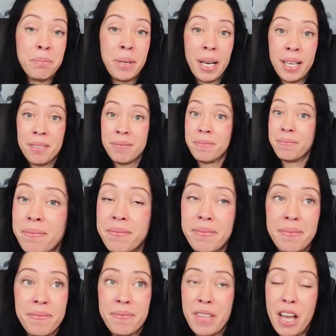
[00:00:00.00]
but
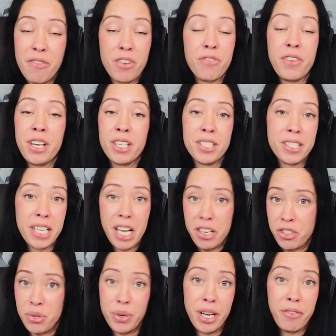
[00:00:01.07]
never fails, they
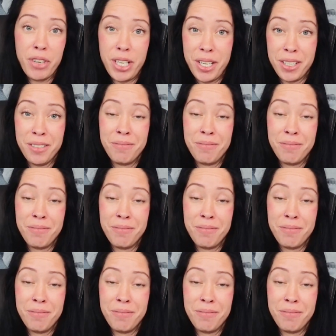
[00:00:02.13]
do it every year.